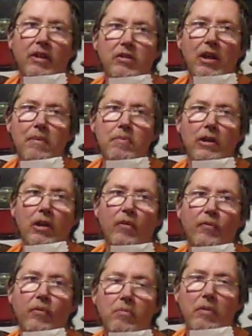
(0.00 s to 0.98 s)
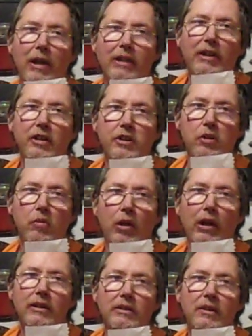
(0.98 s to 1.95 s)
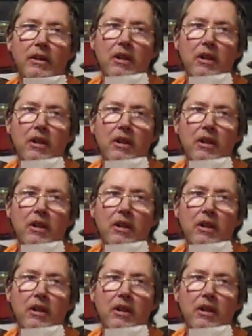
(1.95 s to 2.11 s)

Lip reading: the type of loaf of bread that you want.